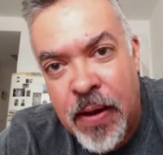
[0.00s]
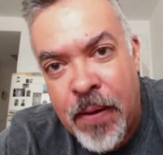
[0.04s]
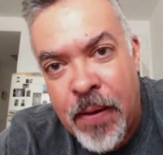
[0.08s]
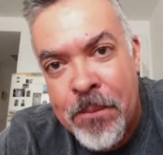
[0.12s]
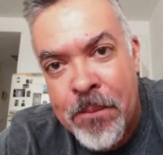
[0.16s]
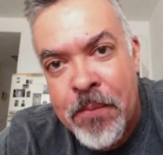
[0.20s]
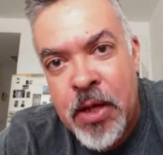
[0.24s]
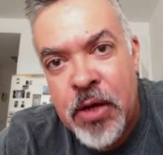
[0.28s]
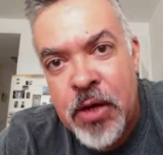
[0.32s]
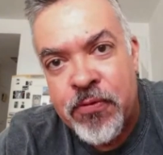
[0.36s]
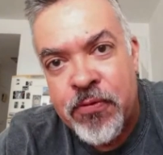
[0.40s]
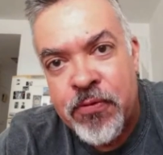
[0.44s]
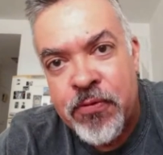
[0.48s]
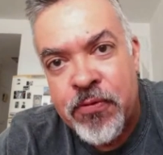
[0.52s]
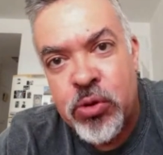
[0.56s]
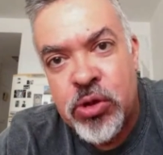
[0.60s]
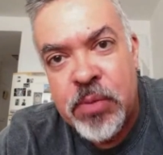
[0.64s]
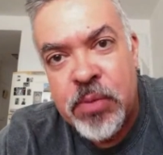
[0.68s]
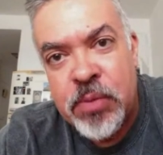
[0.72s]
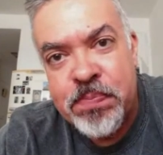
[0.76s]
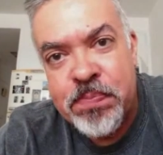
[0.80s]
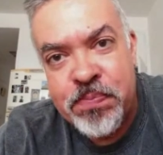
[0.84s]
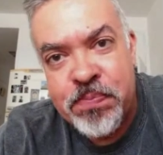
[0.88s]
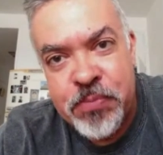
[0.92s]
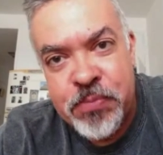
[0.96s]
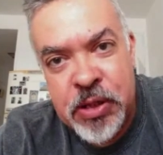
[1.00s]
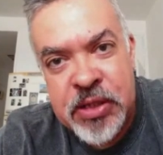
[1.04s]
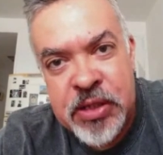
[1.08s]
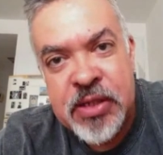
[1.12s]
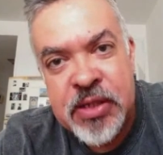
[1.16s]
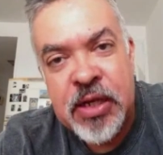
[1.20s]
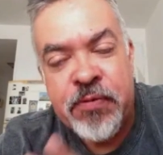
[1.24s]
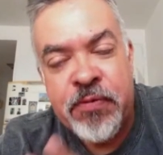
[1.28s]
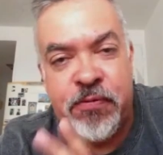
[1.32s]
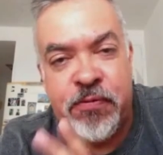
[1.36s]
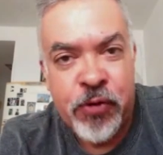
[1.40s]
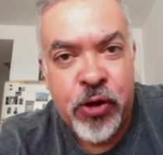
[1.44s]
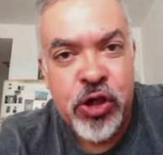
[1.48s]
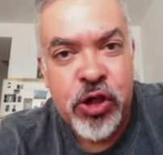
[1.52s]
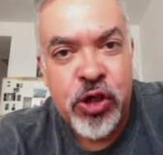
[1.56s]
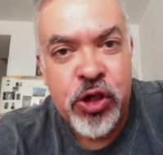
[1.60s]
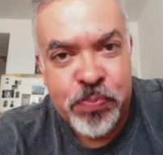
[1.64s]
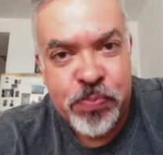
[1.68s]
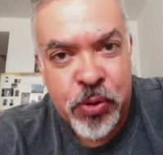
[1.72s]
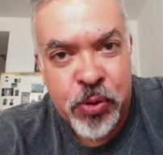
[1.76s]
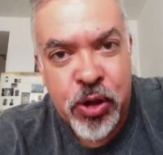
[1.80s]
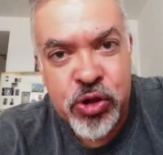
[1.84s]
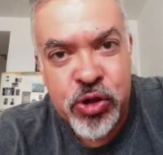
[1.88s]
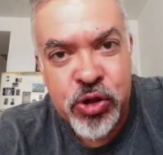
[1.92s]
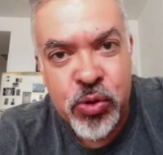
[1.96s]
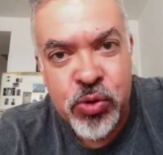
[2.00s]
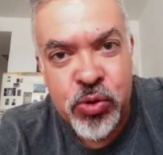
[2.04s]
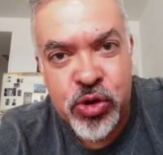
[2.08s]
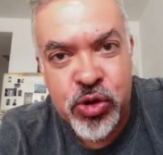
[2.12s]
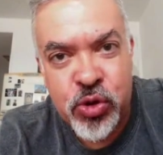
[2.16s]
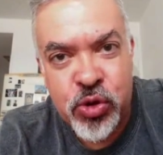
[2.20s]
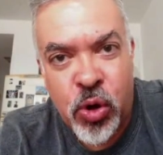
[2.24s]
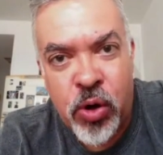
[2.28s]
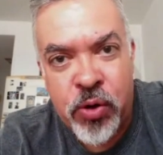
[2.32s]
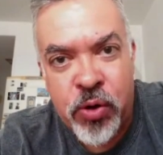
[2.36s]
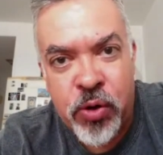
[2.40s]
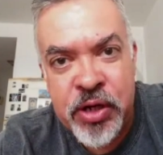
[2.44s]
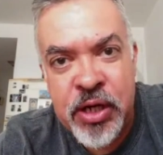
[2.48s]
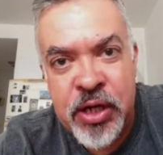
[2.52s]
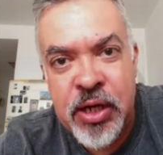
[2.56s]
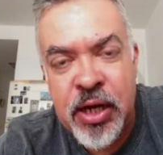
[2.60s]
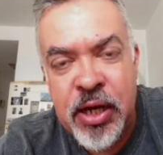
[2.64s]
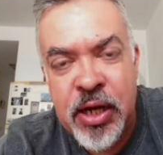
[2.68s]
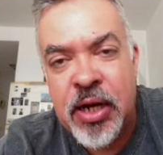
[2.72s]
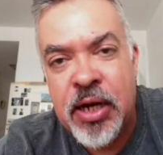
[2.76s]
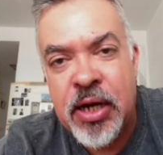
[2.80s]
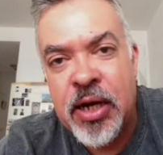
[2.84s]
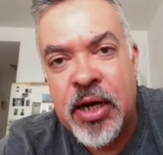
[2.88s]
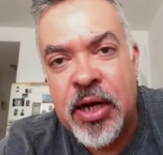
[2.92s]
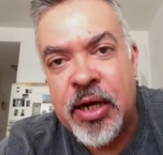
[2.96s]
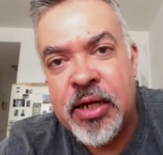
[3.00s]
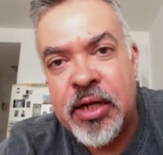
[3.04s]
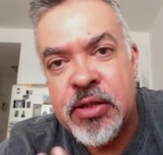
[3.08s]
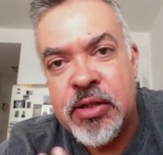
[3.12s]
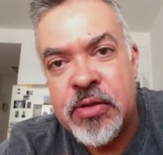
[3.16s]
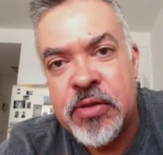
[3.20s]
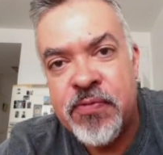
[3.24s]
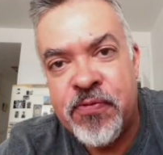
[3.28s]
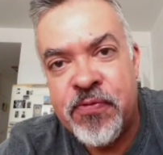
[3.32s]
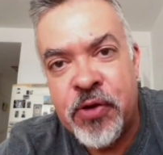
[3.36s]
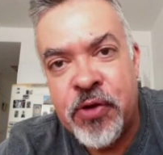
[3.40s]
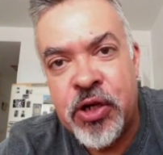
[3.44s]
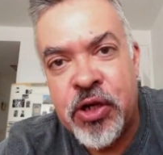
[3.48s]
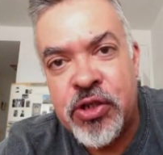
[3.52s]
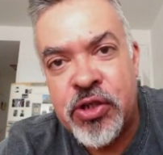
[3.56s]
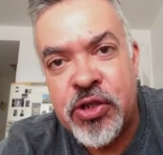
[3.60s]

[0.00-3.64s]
from the it's a first person story and first